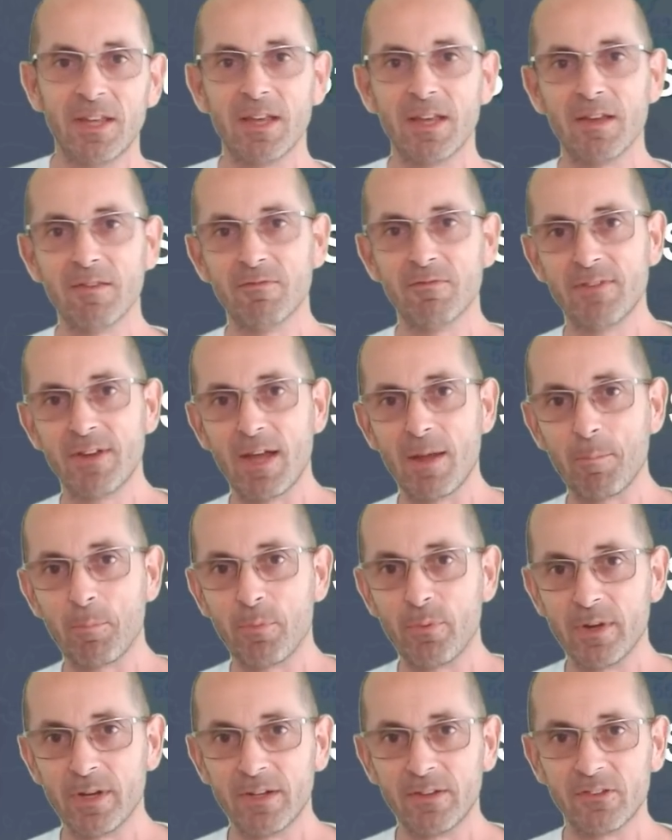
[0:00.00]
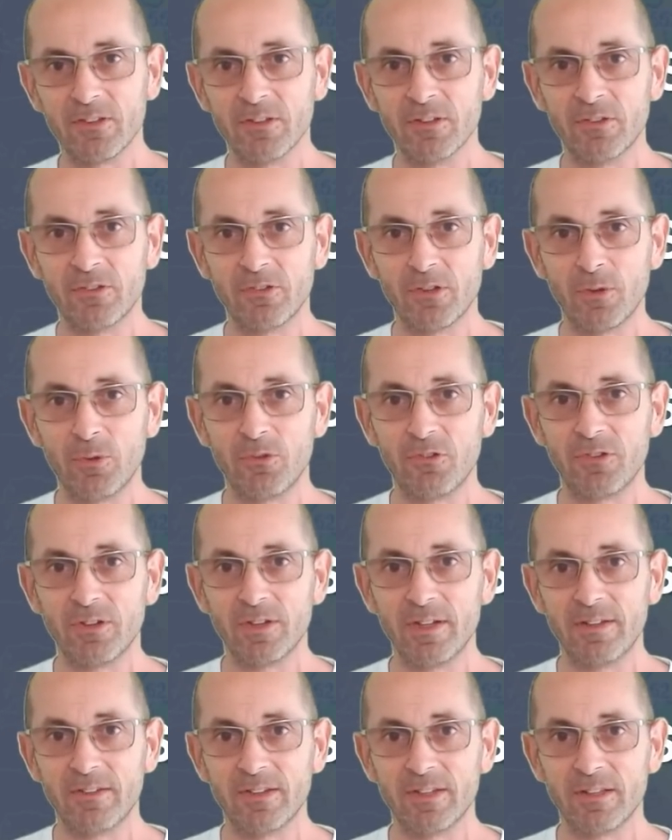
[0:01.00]
and that brings an
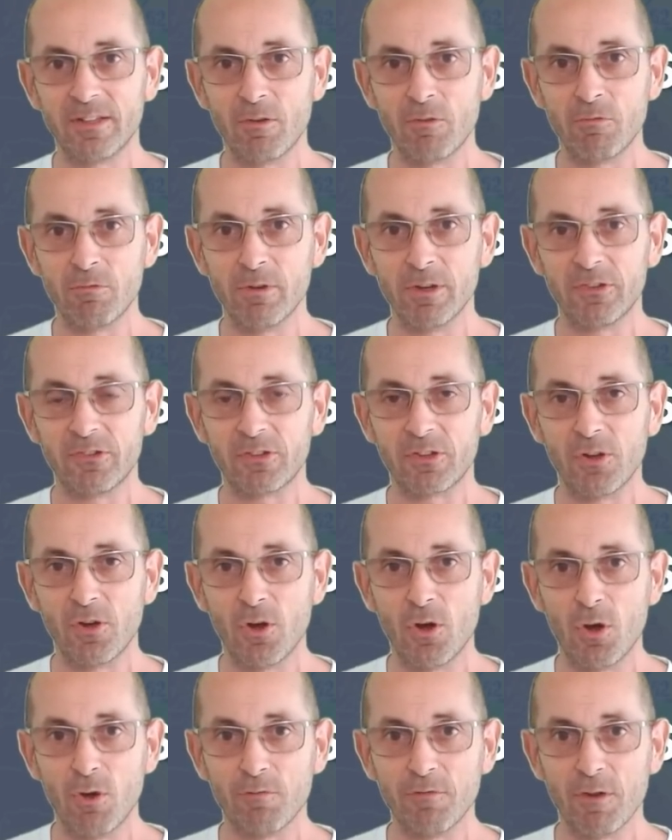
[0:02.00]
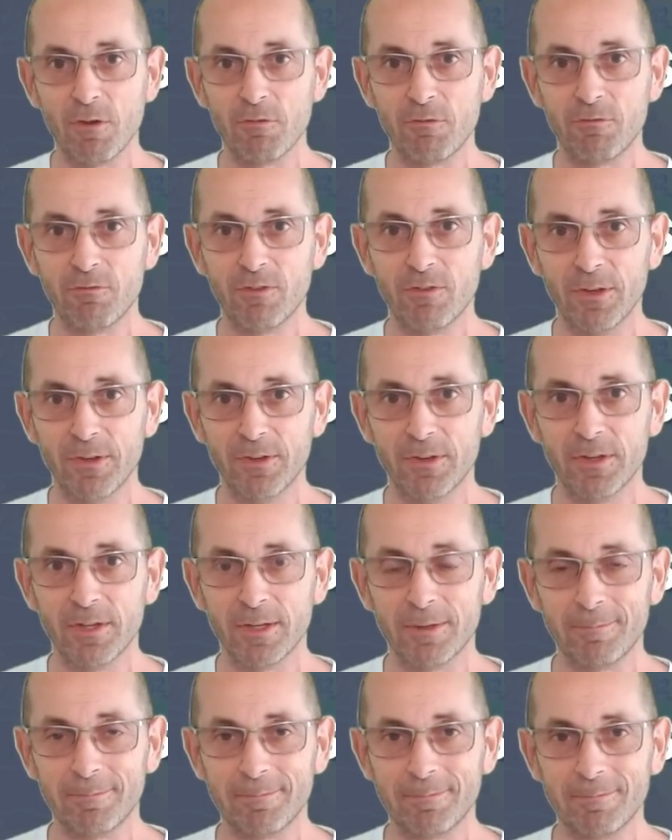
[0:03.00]
associated risk of thunder.